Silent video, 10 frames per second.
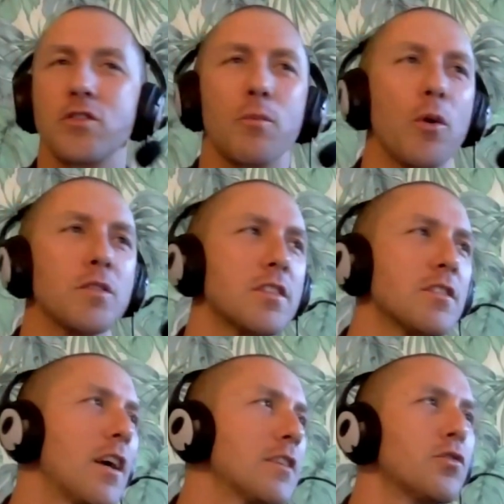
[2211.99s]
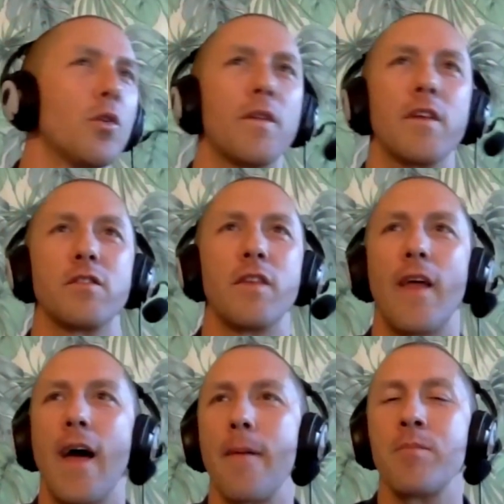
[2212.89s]
more successful or this or
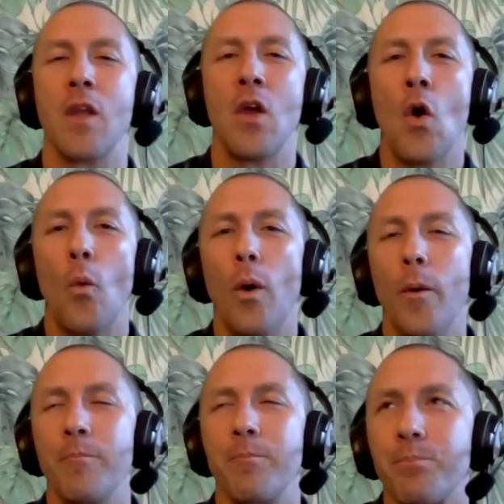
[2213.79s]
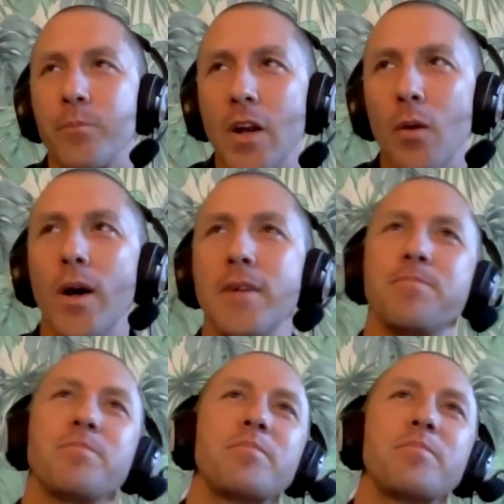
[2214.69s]
that. Well, you know what?